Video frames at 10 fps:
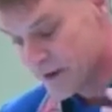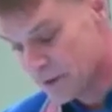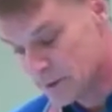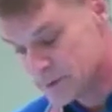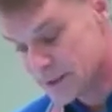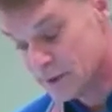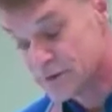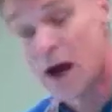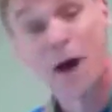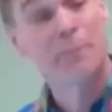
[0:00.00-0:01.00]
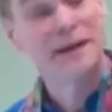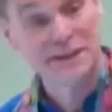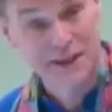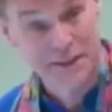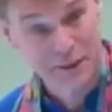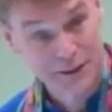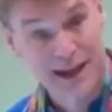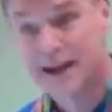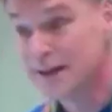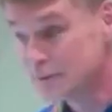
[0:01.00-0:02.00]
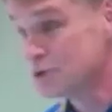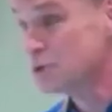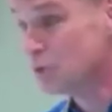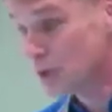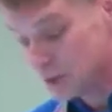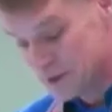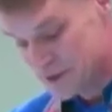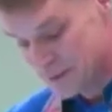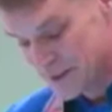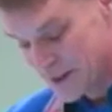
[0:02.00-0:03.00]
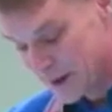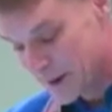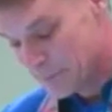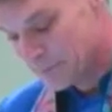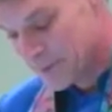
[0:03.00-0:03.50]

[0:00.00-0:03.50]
found themselves upending their lives to enroll in seminary.